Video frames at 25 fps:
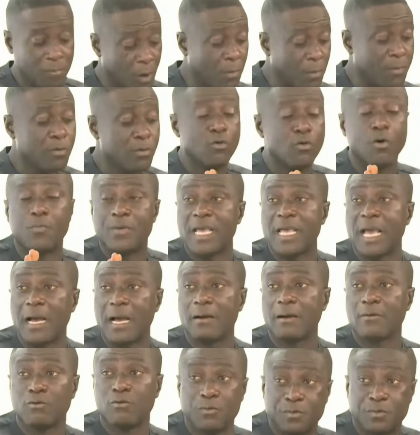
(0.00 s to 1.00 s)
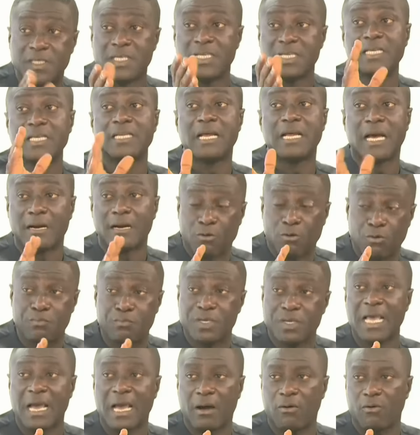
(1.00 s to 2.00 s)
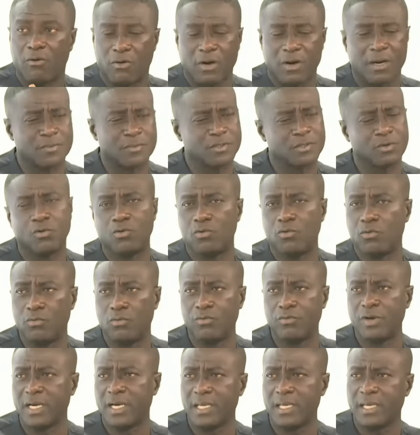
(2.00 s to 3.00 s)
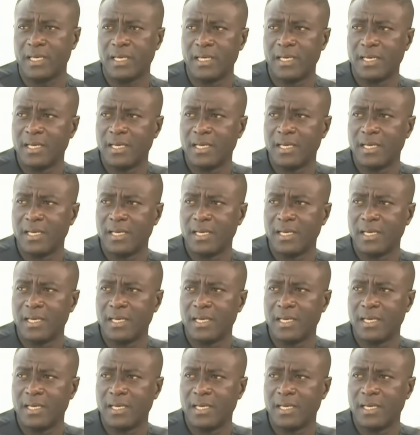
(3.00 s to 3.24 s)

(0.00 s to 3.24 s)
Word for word: no Mubia, Gruslina, no Bia, one of them say, oh, really?